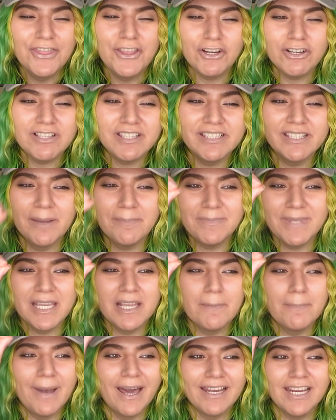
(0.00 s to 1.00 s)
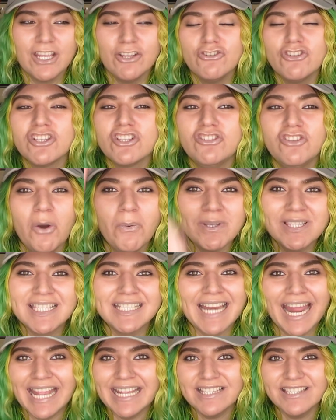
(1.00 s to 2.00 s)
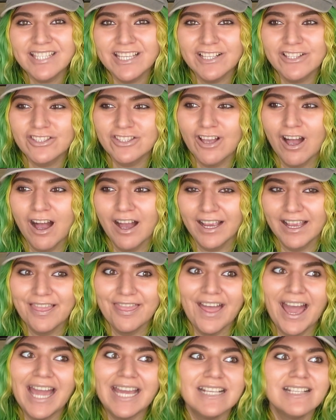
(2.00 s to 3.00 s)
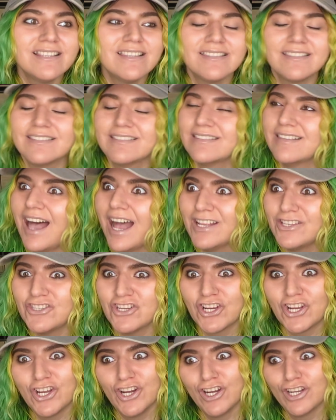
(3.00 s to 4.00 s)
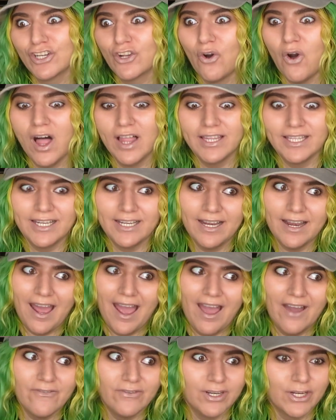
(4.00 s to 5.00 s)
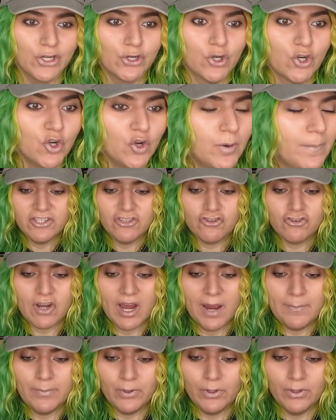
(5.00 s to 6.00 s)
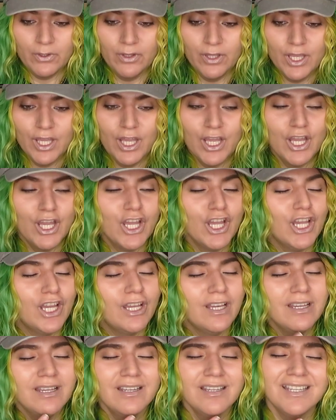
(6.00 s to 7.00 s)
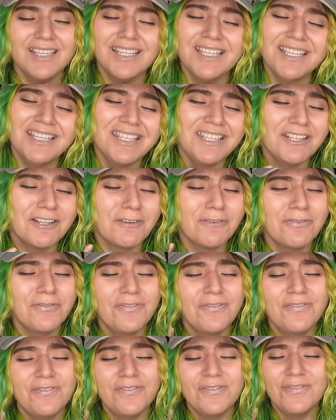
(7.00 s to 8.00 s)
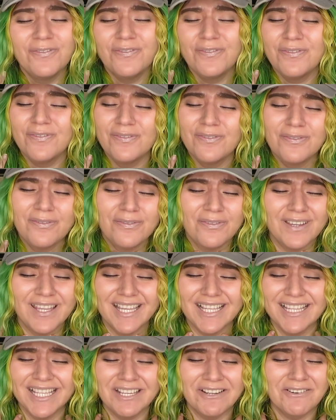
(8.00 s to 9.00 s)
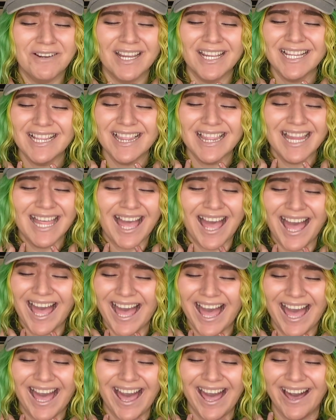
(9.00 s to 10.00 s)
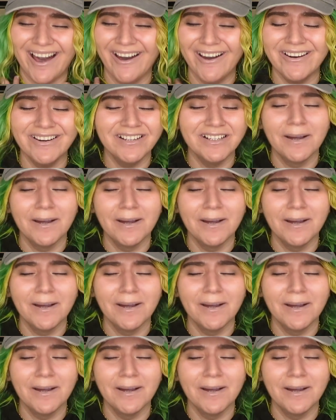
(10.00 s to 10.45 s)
There's something about it, you just know it's an Ateez song, and that is such a good quality to have in a group. This treble you're feeling right now.